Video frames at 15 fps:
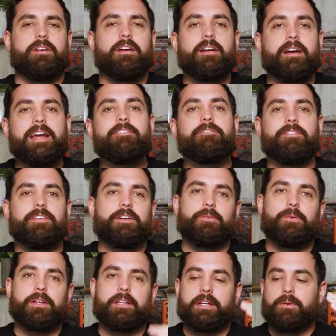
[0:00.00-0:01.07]
are, are, infinite
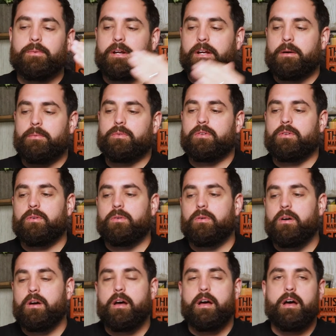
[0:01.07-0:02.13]
really when it comes to
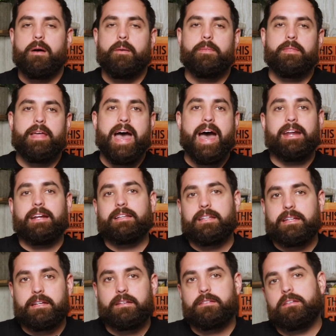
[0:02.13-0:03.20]
um, adding
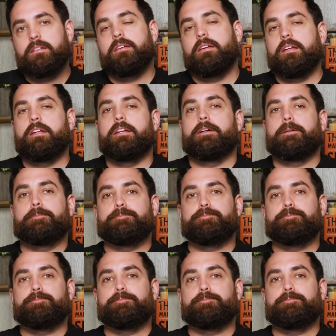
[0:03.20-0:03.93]
links in here.